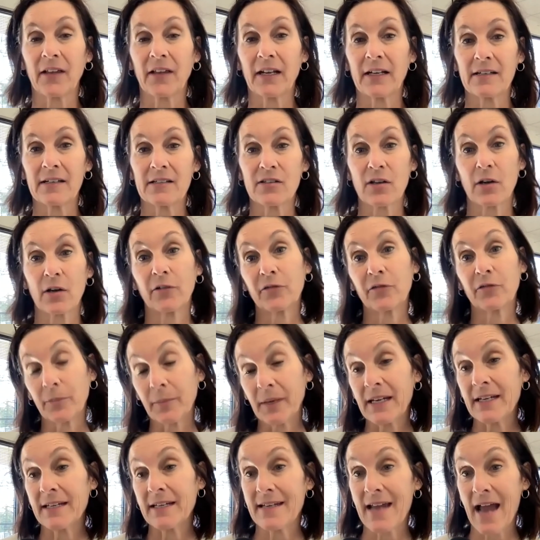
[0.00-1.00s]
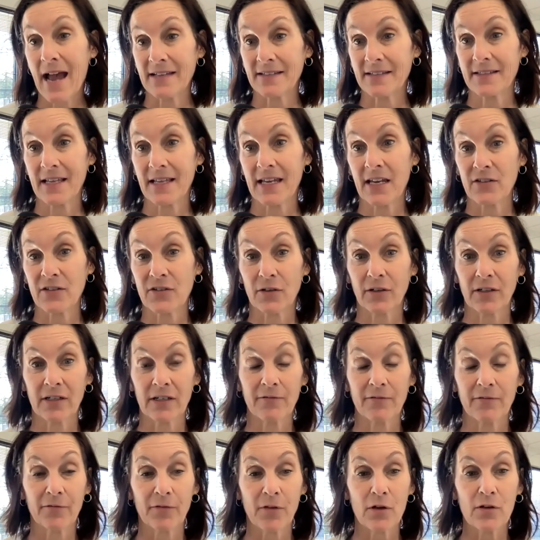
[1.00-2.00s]
And so for me, yes, the answer. And
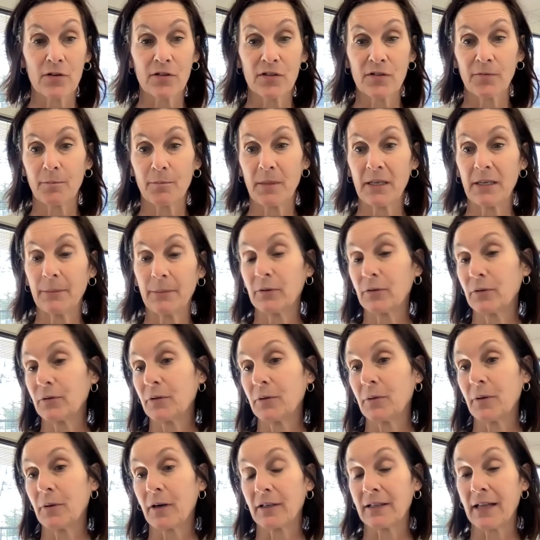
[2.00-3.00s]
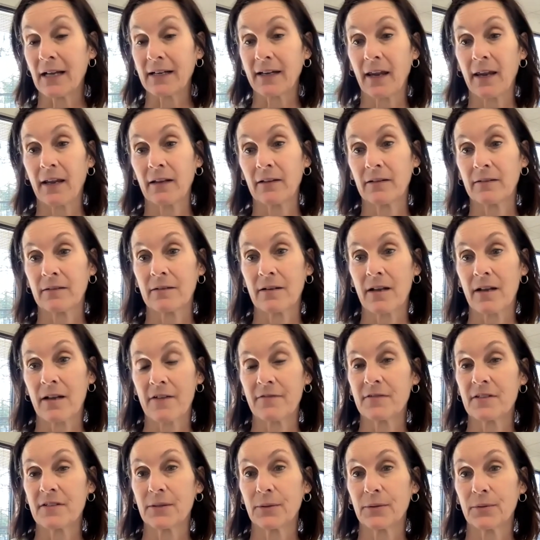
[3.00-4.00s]
if those people who are lucky
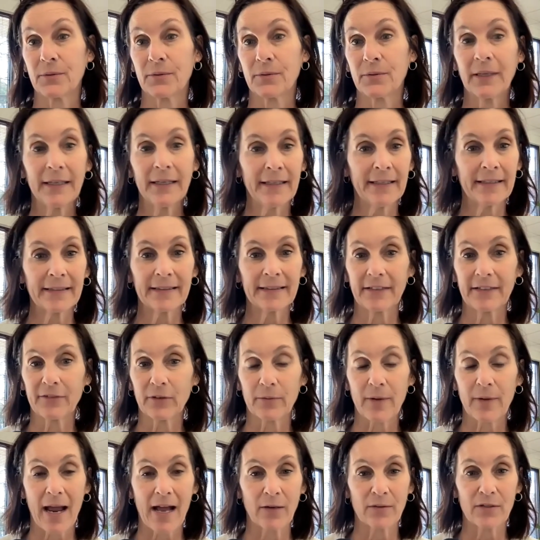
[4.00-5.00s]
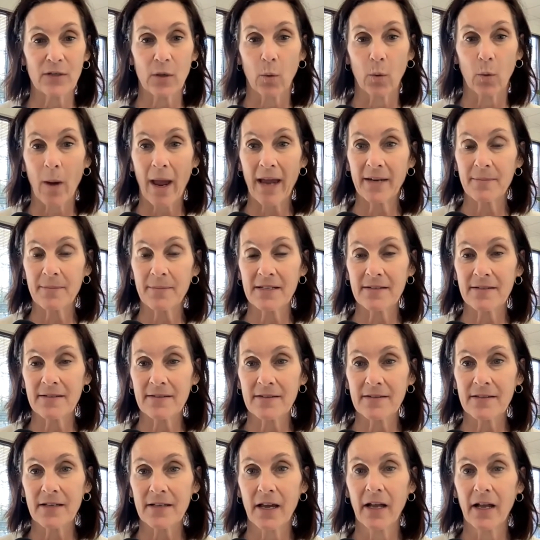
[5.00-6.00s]
enough to live around a Wegmans,